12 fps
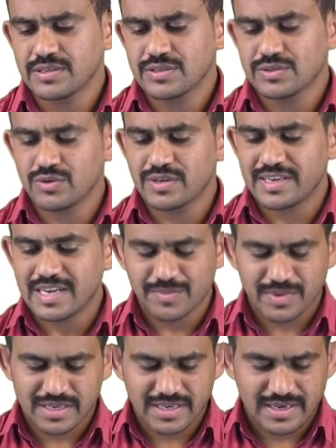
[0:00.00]
So
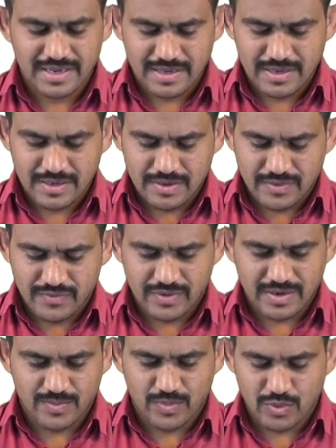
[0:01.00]
denominator
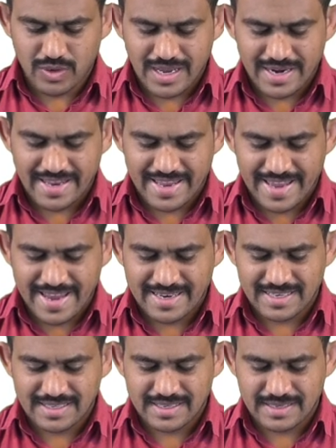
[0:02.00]
for polar
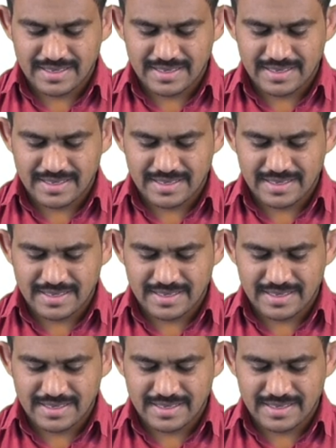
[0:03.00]
8